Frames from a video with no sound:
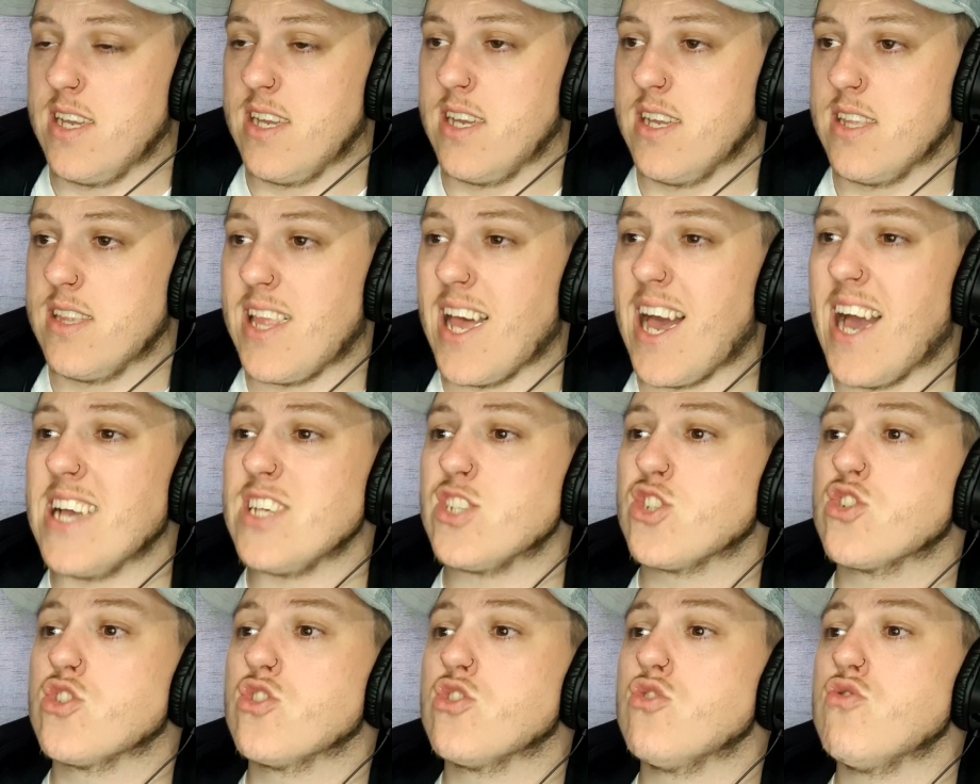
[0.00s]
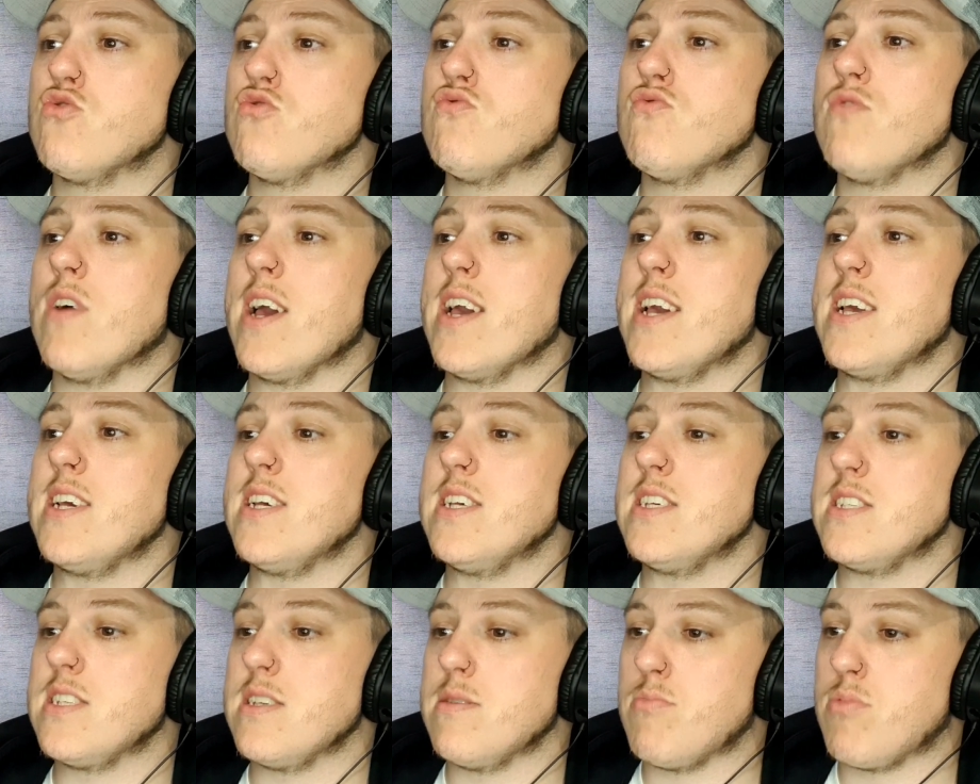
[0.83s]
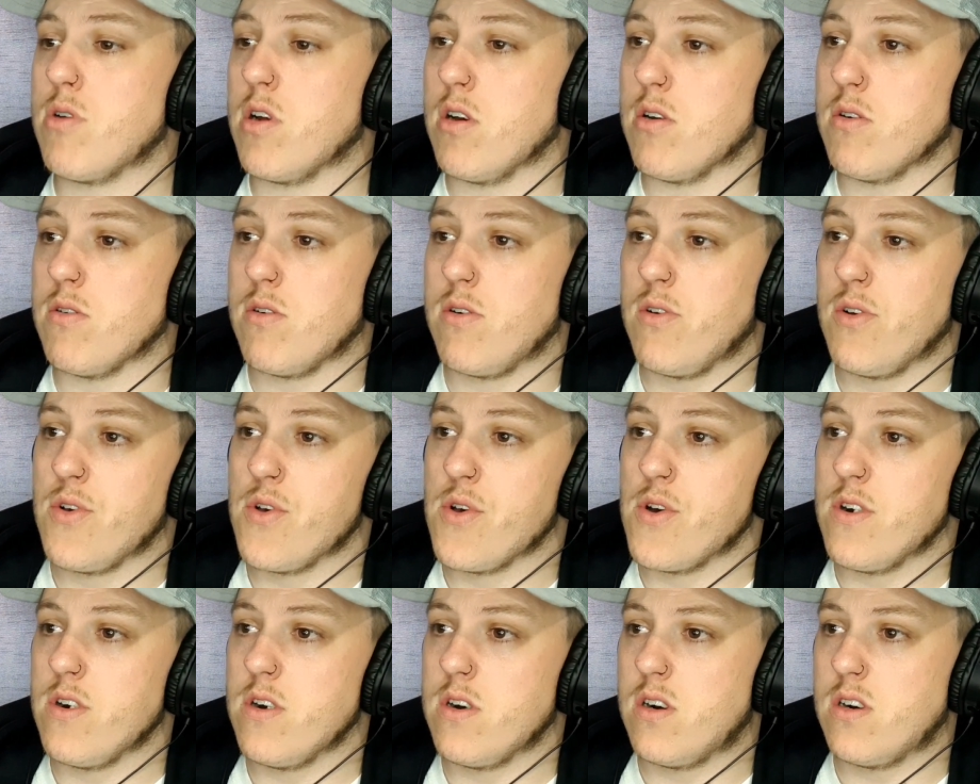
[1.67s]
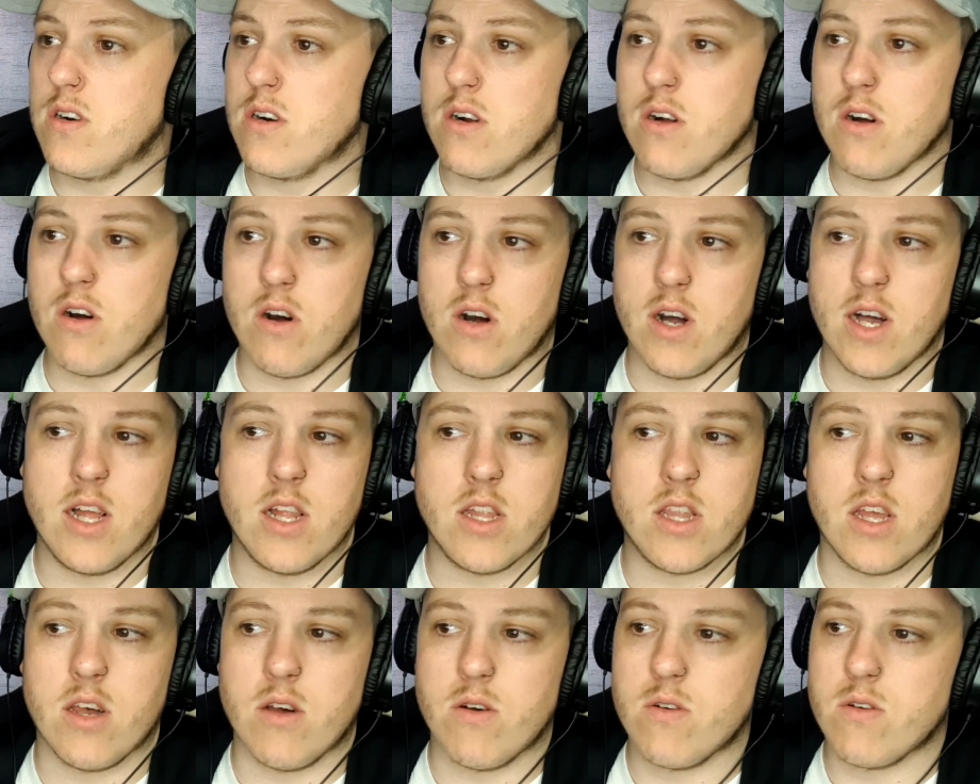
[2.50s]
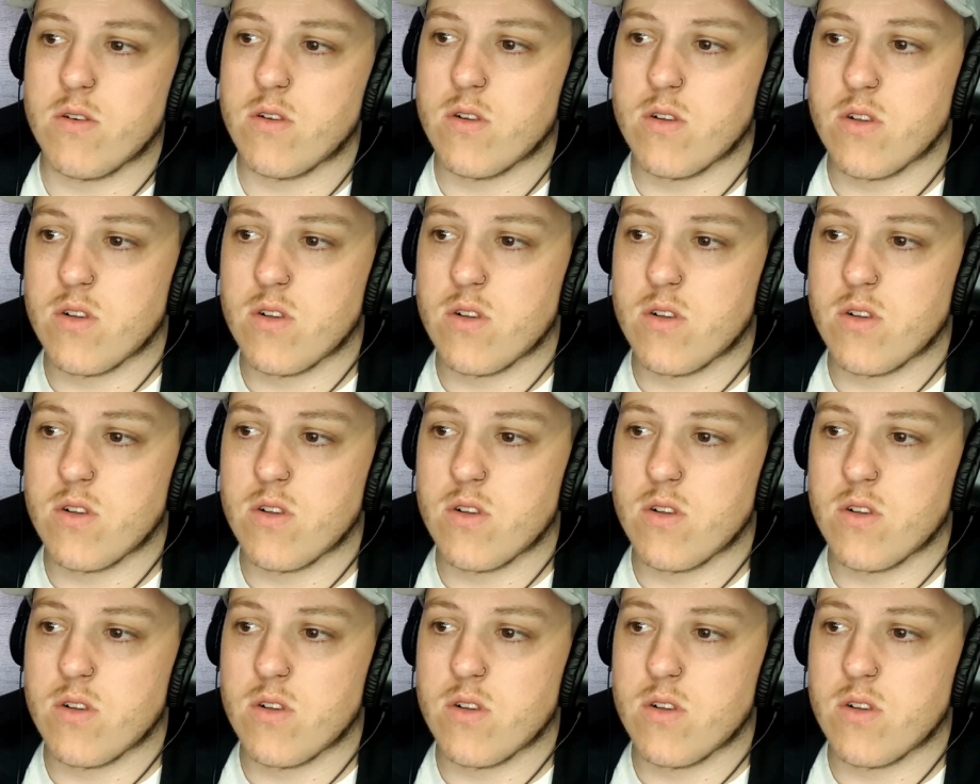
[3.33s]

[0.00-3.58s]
Out. That is crazy, bro. Oh, hell no.